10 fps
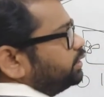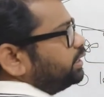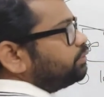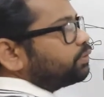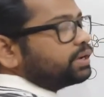
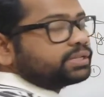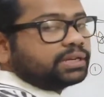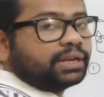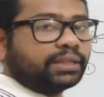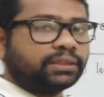
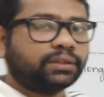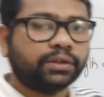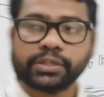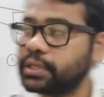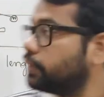
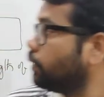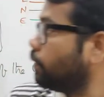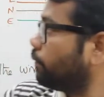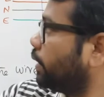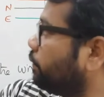length. See,
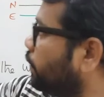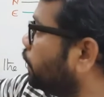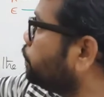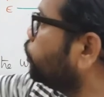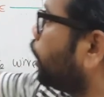for every time